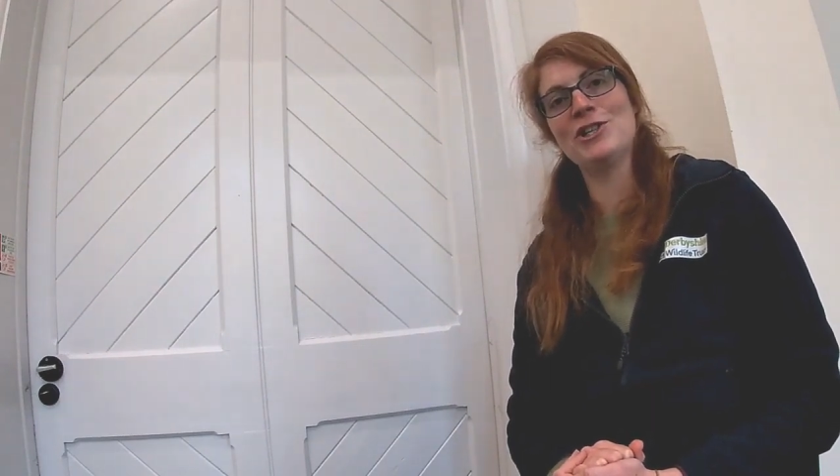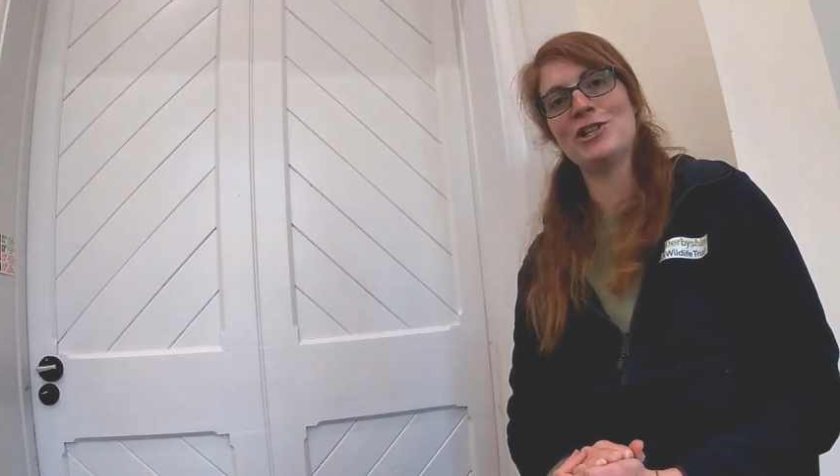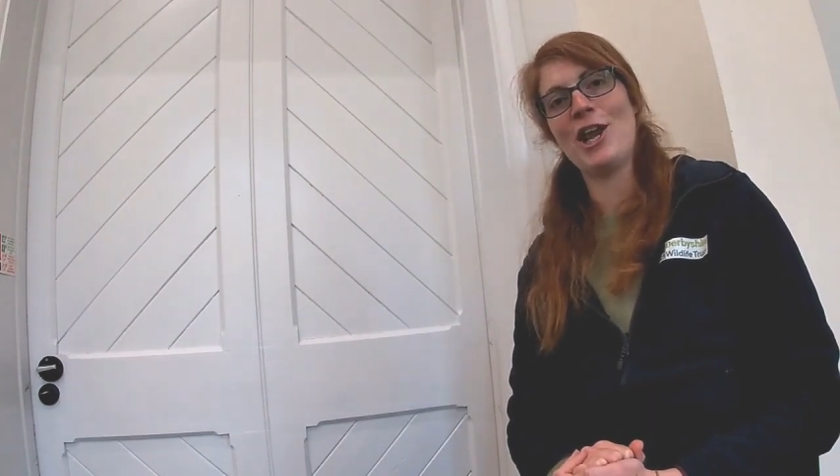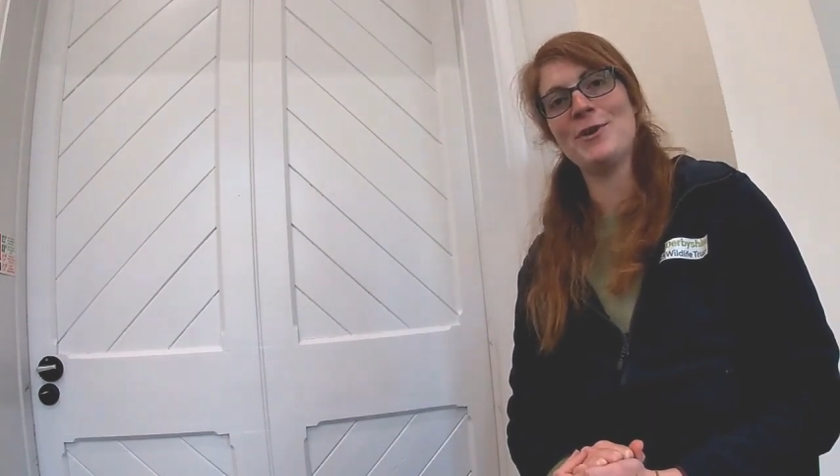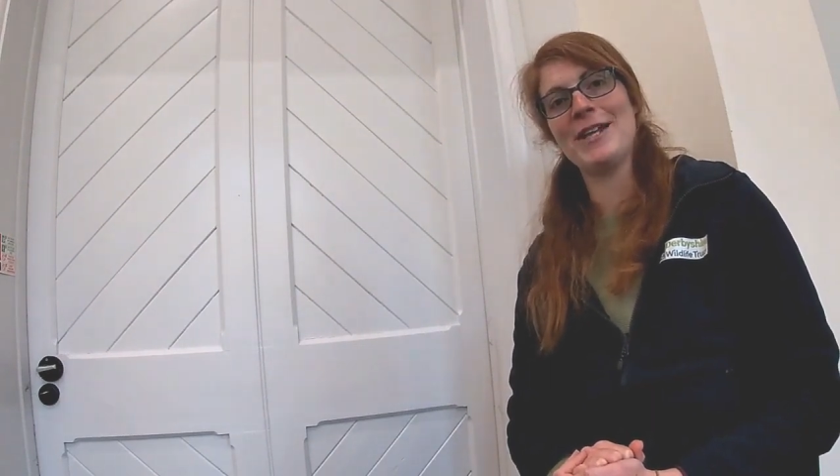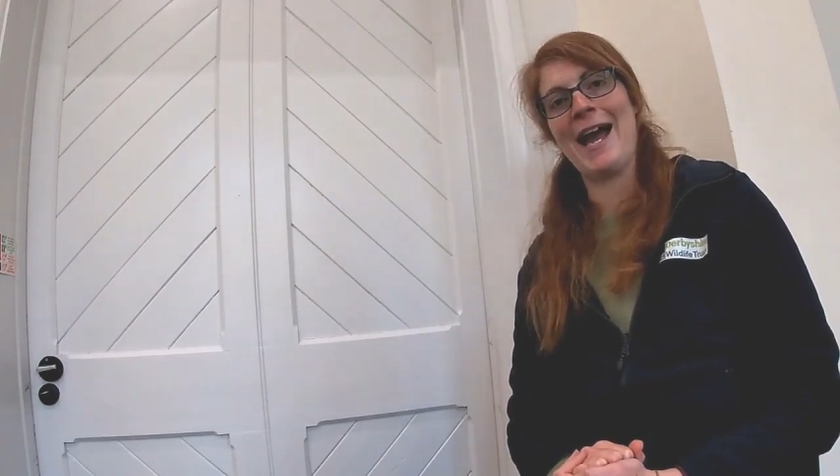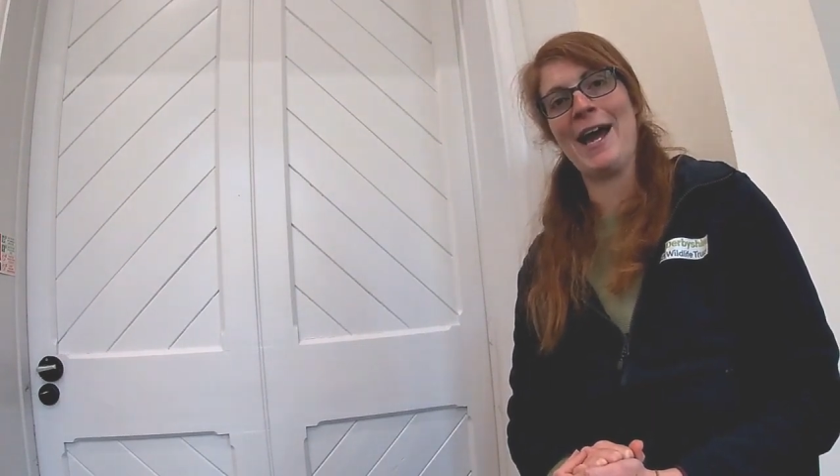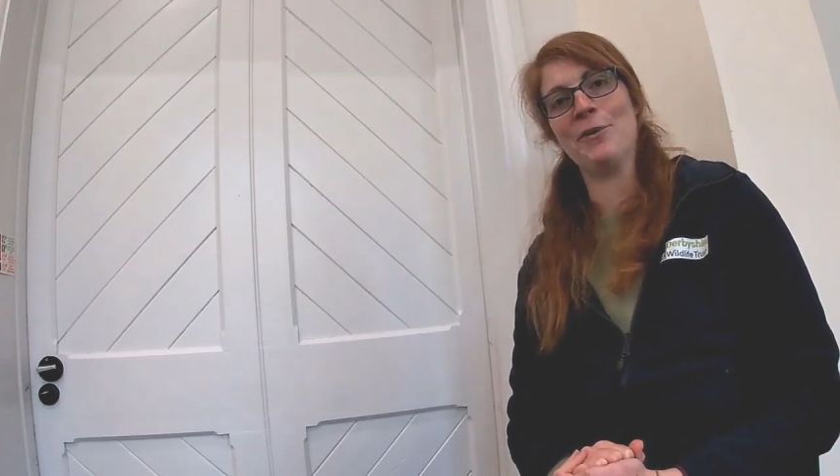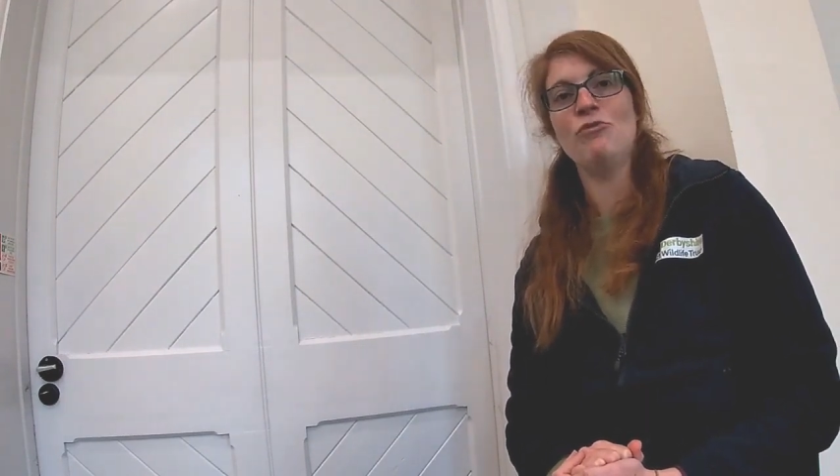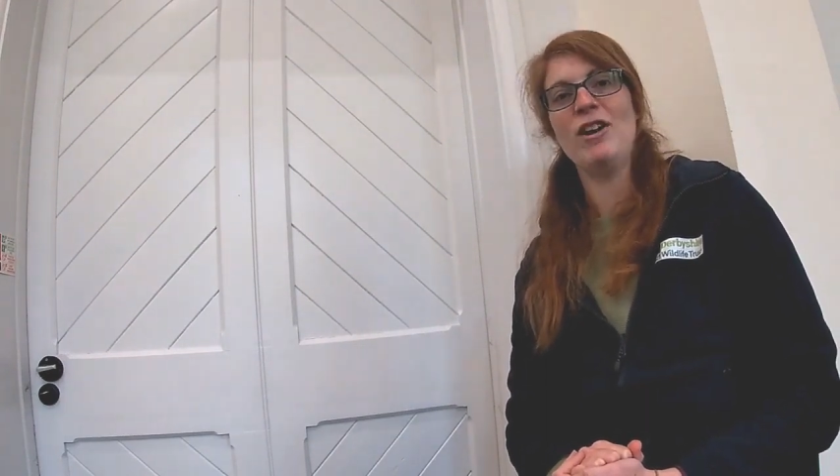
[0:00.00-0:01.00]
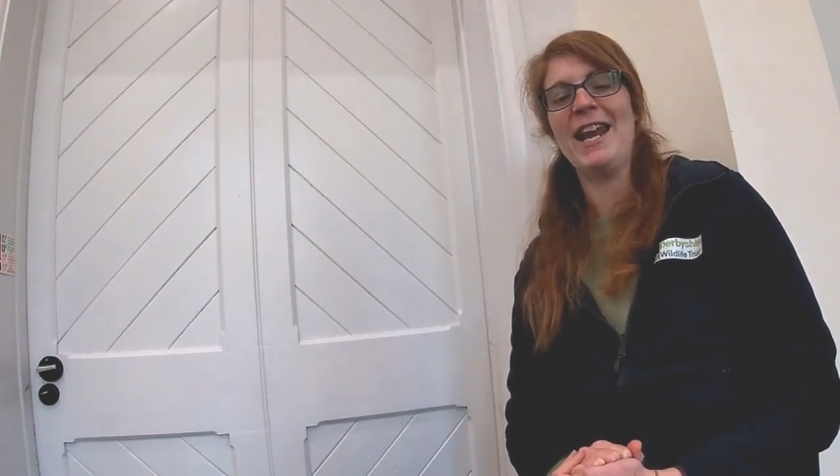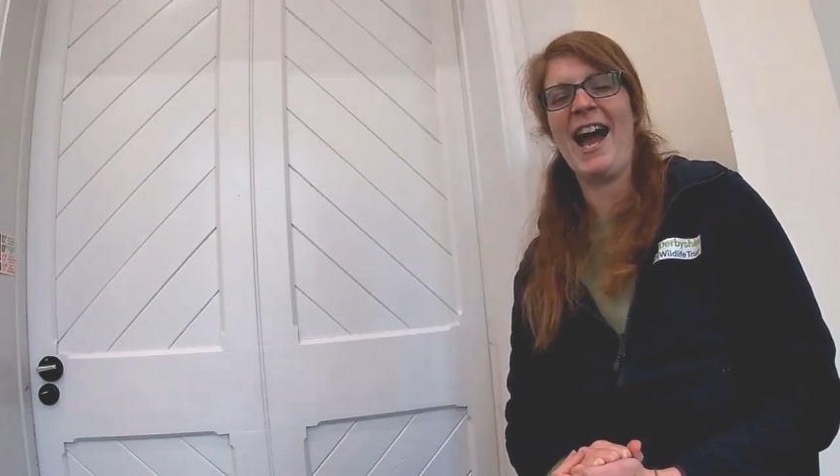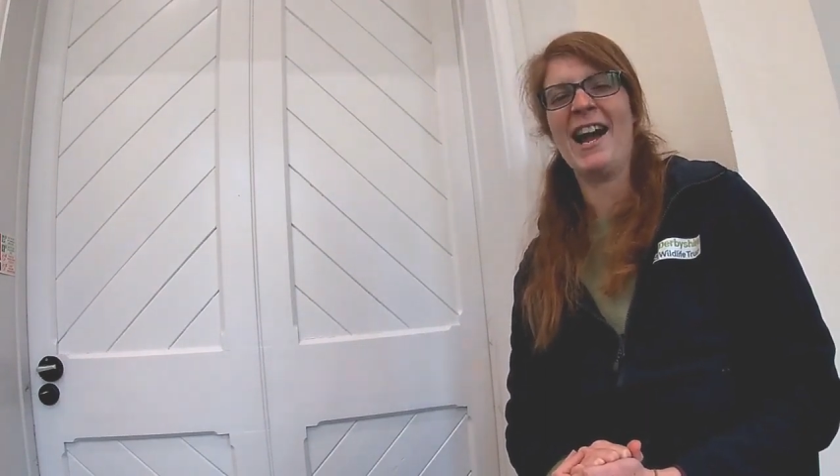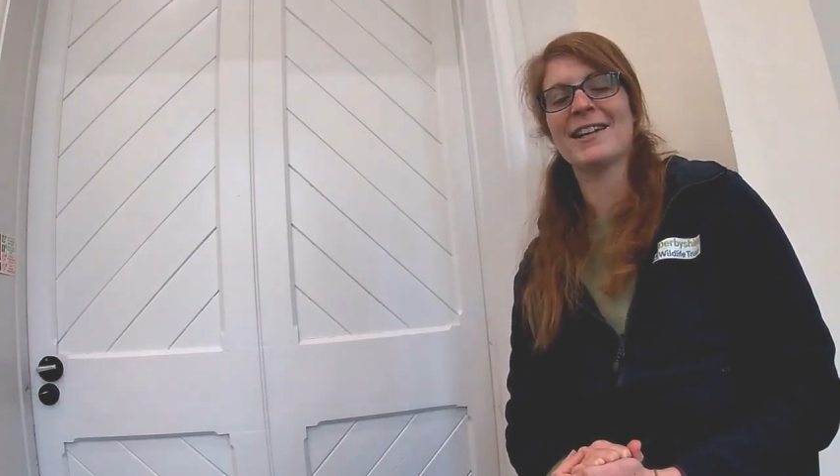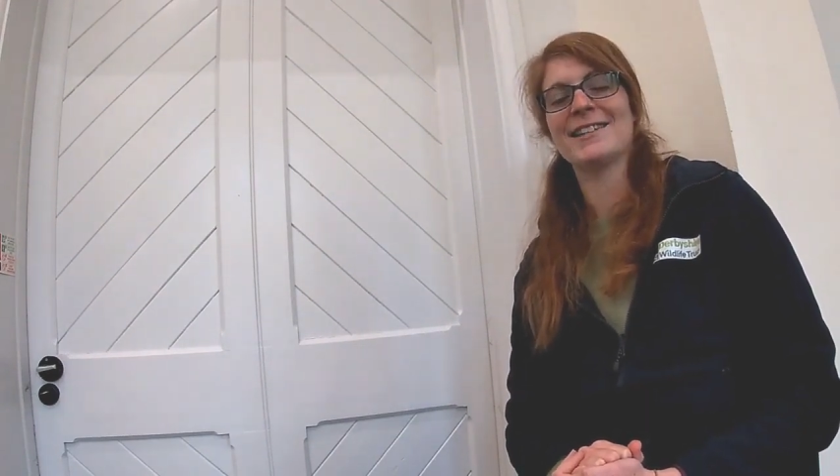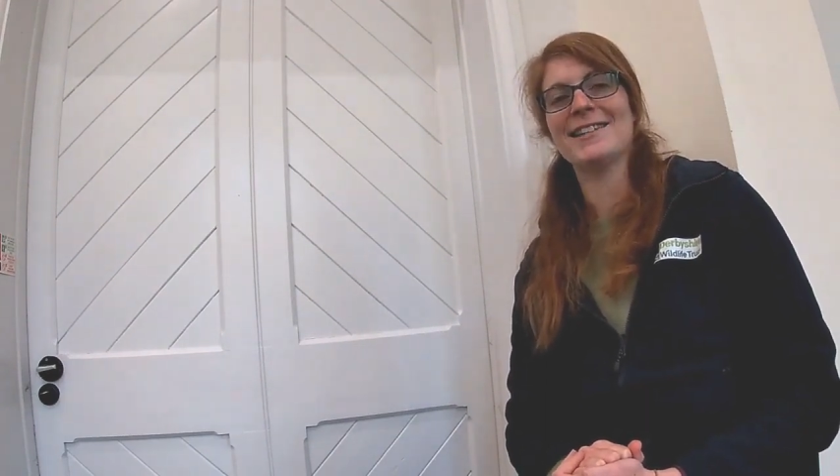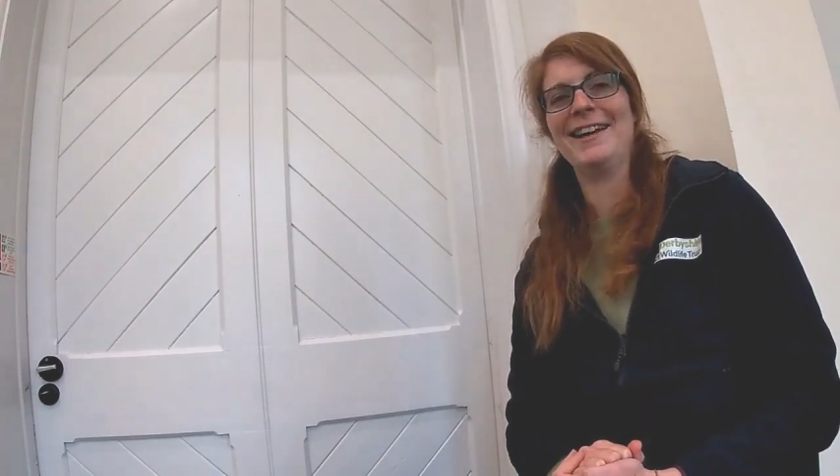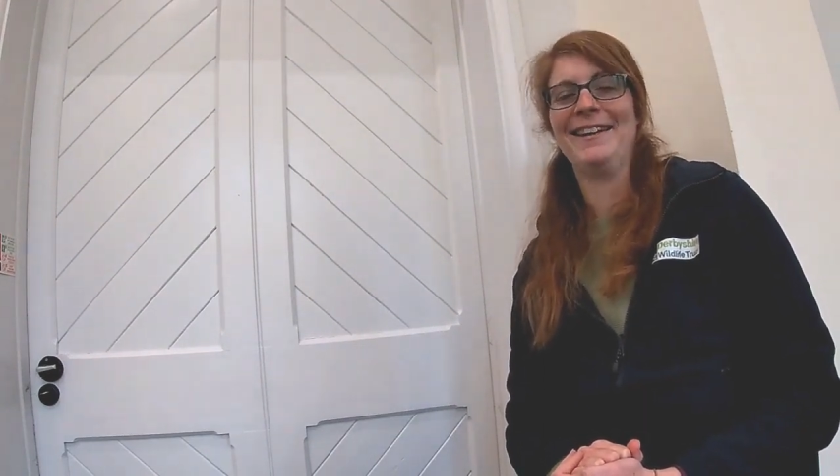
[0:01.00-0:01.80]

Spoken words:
slow down, relax,